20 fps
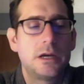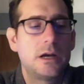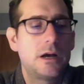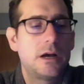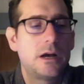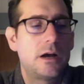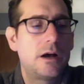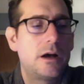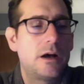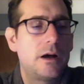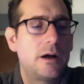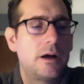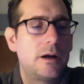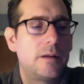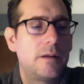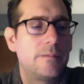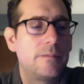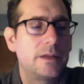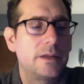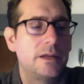
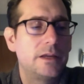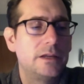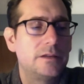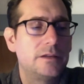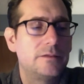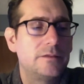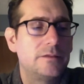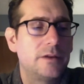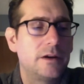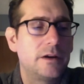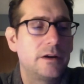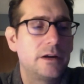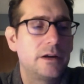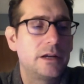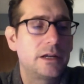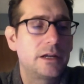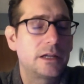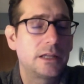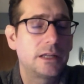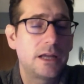um, is
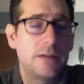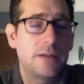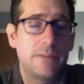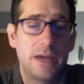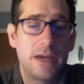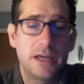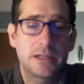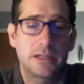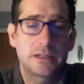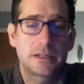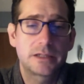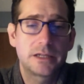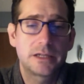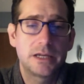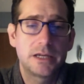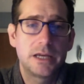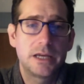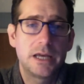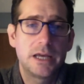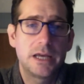very clay based
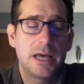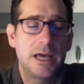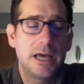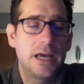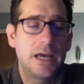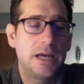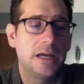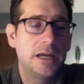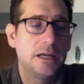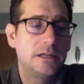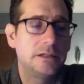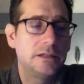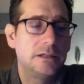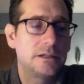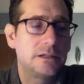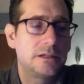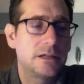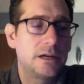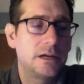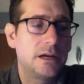
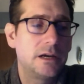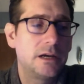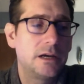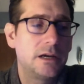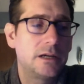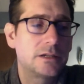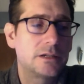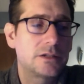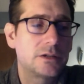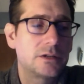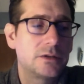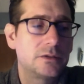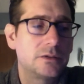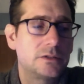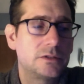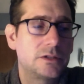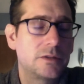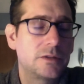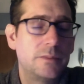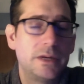and uh, so
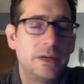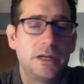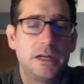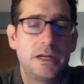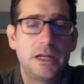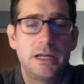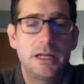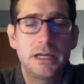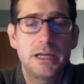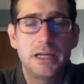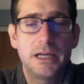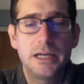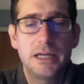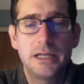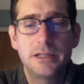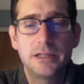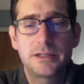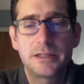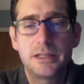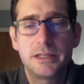turbidity
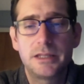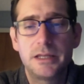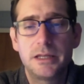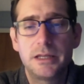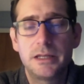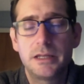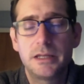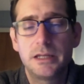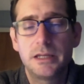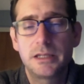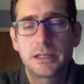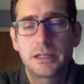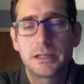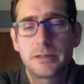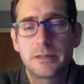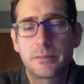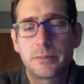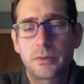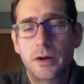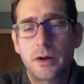is the is
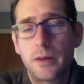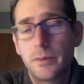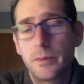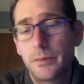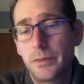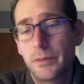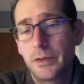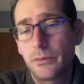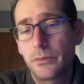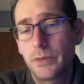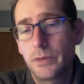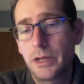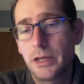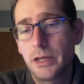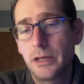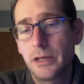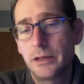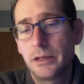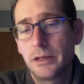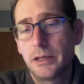the problem that
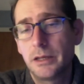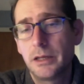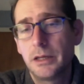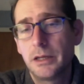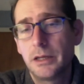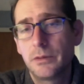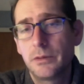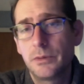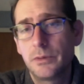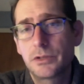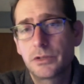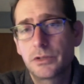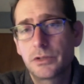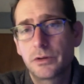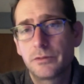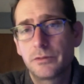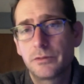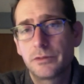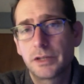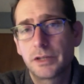we we sort
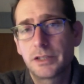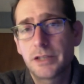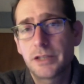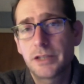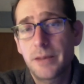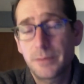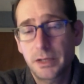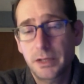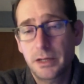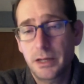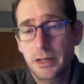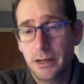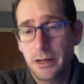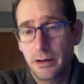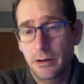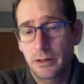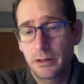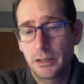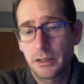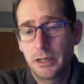of accept
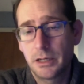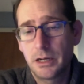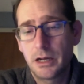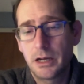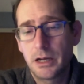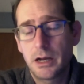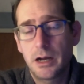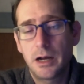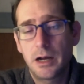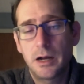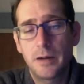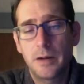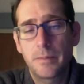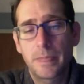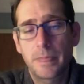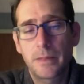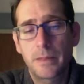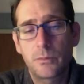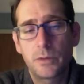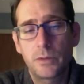here.
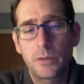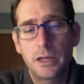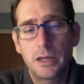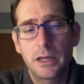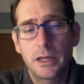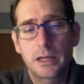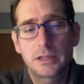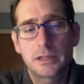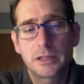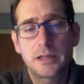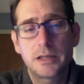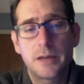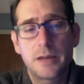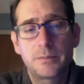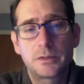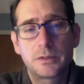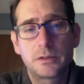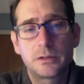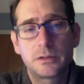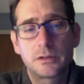Um, we
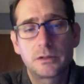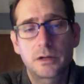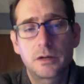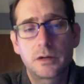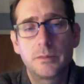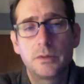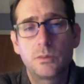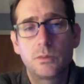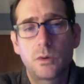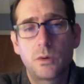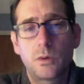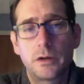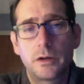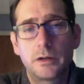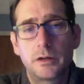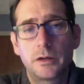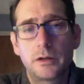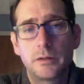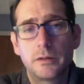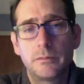accept turbid
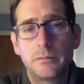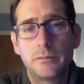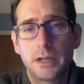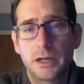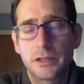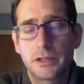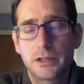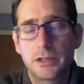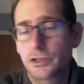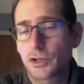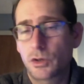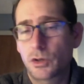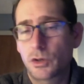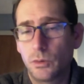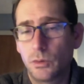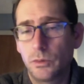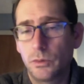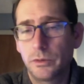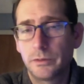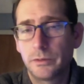water because it's
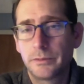cold